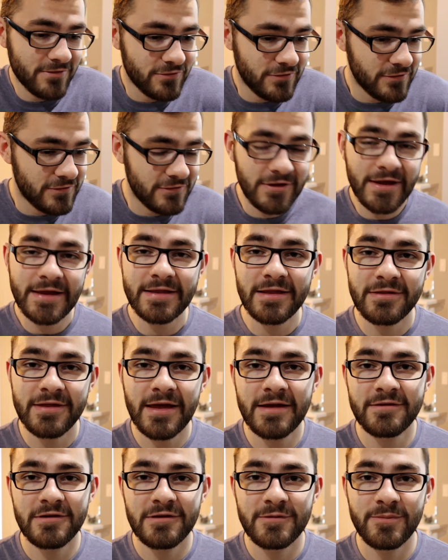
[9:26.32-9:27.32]
Just seeing the
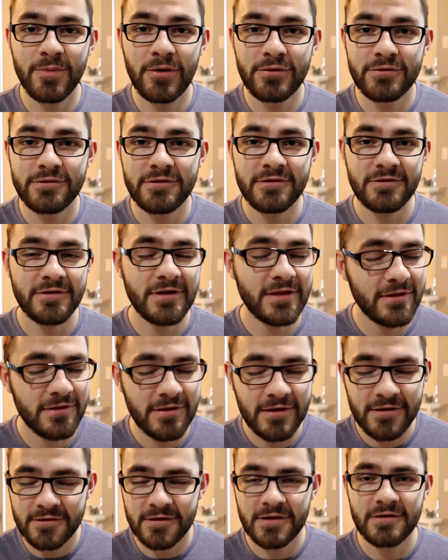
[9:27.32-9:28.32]
things he's posted, seeing the
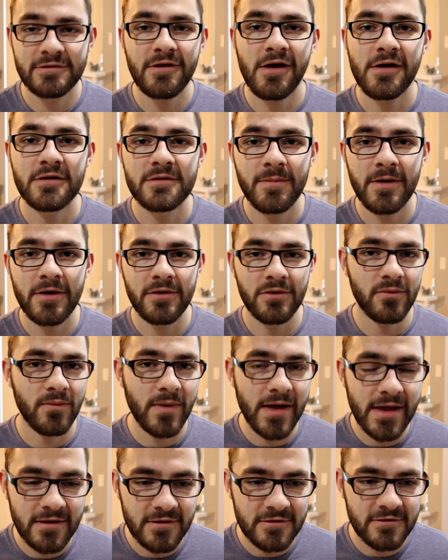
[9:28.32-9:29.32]
things that he's talked about, the
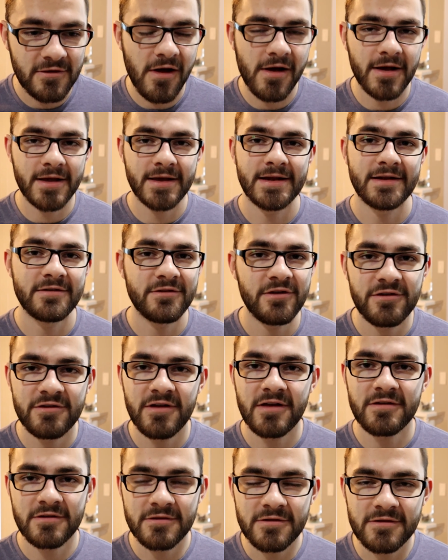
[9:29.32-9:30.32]
way he's talking, it just
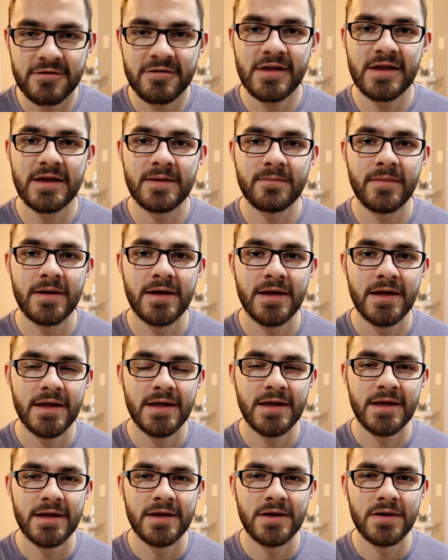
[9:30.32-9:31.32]
doesn't seem
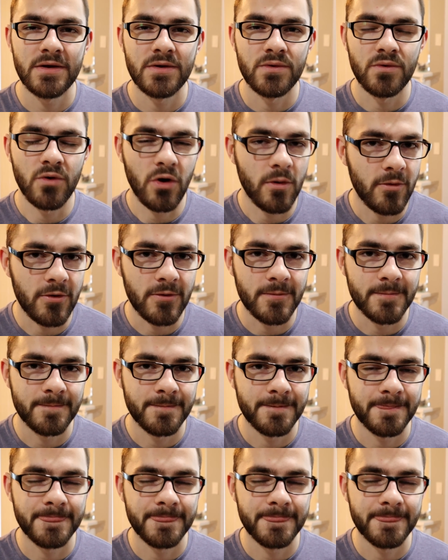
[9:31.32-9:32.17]
normal.